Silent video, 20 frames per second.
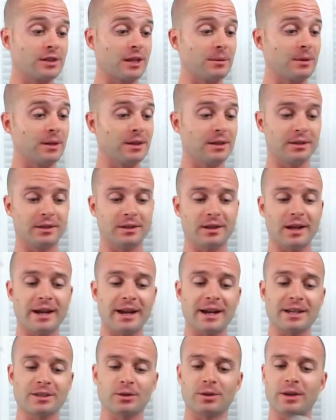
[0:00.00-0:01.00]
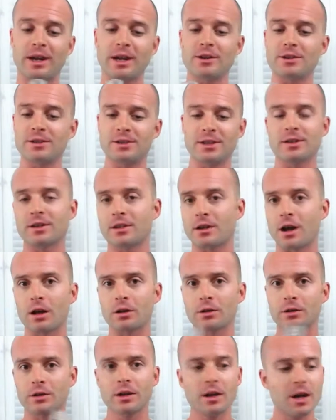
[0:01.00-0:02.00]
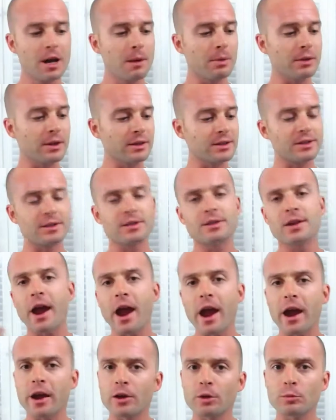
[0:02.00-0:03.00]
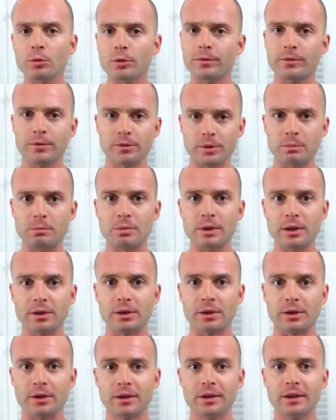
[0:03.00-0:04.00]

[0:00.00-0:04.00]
I mean, I guess okay, you see the color, but it's terrible for the beer.